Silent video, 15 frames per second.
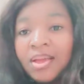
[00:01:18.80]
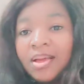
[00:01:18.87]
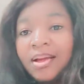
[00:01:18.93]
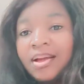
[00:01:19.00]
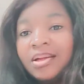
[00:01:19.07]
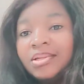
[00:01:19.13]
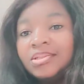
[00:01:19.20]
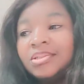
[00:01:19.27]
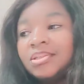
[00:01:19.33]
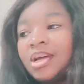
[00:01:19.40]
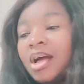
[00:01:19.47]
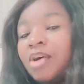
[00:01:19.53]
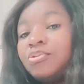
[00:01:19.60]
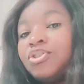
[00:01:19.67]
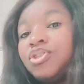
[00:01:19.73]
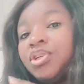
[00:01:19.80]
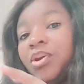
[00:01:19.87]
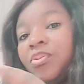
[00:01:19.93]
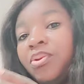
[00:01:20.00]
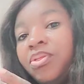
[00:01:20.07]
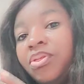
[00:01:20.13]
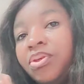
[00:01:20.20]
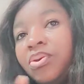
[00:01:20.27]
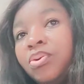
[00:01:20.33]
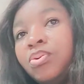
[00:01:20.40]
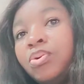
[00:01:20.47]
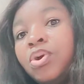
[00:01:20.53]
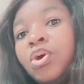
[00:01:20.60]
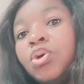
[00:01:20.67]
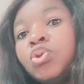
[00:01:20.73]
and I'll share with you
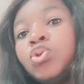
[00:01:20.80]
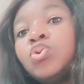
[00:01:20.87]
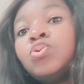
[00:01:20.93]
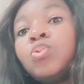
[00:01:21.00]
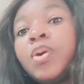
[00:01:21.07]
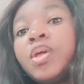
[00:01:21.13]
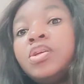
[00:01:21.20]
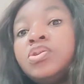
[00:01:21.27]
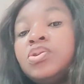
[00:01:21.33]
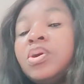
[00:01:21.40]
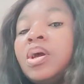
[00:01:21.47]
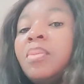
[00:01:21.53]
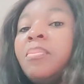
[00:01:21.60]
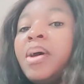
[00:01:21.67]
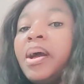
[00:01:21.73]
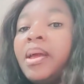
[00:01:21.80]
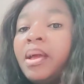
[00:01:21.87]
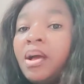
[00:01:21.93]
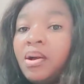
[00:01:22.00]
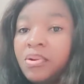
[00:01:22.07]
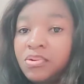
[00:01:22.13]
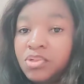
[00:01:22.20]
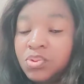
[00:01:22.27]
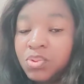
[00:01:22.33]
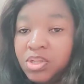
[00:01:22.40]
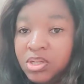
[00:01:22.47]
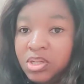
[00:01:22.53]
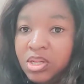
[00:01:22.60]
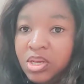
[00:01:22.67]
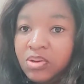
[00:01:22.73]
two ways you can buy a house
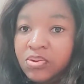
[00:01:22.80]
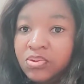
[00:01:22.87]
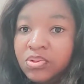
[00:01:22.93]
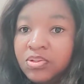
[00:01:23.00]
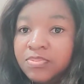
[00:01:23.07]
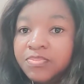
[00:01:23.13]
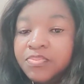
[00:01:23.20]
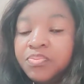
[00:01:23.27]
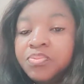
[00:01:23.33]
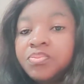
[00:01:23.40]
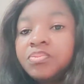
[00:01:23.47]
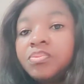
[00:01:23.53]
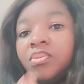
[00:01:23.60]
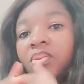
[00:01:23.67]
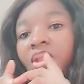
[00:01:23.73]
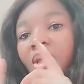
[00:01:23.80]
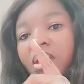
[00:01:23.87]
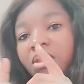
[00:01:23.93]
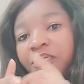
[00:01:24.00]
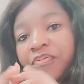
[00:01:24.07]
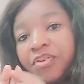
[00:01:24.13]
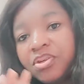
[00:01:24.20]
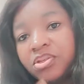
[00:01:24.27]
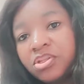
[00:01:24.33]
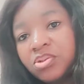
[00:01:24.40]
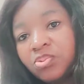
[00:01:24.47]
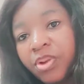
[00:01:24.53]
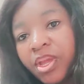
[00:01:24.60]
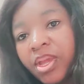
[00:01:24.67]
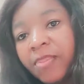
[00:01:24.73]
within Lagos. The first
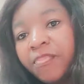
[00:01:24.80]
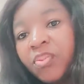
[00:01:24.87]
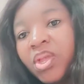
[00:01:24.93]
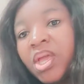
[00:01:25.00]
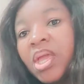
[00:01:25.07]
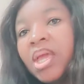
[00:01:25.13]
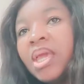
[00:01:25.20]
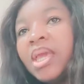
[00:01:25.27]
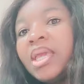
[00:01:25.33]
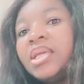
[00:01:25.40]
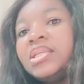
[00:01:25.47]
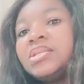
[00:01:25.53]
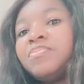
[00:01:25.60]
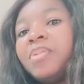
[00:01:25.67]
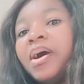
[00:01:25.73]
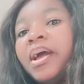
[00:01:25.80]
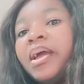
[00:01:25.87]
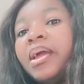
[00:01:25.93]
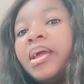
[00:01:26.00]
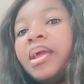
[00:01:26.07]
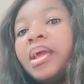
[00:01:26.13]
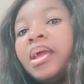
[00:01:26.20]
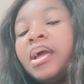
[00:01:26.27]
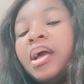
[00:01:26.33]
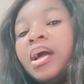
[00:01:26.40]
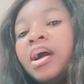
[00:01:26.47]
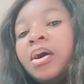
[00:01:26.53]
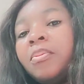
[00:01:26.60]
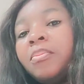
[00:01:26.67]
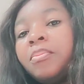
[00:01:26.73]
way is by
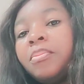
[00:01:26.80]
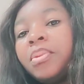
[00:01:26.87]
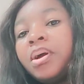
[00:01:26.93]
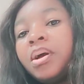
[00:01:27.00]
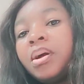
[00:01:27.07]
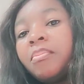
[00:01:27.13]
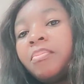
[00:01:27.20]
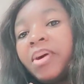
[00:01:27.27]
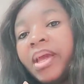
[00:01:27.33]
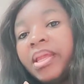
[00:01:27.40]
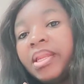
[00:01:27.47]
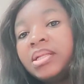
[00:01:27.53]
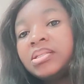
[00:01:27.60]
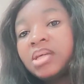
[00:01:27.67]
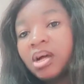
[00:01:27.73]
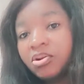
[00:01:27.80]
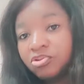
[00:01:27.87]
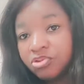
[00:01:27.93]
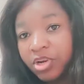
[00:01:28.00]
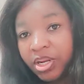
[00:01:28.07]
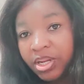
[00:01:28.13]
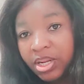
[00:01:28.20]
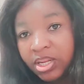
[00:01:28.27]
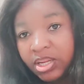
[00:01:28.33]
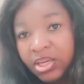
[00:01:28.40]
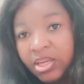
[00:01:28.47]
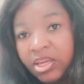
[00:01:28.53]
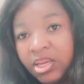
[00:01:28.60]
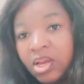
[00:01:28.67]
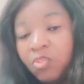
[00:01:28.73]
um, buying it outrightly.
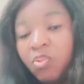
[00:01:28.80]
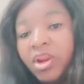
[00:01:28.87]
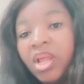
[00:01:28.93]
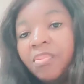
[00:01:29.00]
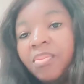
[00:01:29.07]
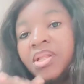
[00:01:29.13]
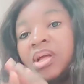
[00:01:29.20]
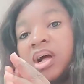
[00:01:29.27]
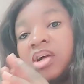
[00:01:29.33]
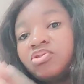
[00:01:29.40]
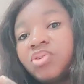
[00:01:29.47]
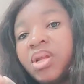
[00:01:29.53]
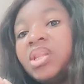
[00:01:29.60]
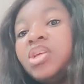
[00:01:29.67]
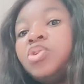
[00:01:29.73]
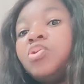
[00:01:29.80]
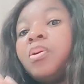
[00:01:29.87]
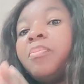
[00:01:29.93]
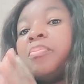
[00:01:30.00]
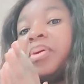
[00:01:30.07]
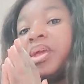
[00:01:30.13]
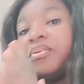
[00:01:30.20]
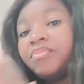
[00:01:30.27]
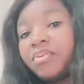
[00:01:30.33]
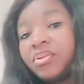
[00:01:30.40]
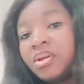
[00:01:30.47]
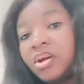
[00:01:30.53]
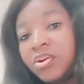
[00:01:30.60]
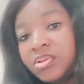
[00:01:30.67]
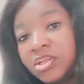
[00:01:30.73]
When I mean outrightly, you are paying for
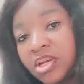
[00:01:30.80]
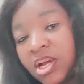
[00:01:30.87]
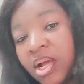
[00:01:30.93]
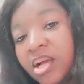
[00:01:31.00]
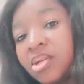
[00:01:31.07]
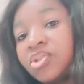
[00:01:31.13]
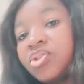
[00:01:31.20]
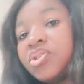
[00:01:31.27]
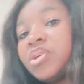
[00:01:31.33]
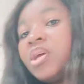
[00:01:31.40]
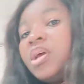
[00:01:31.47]
the house cash,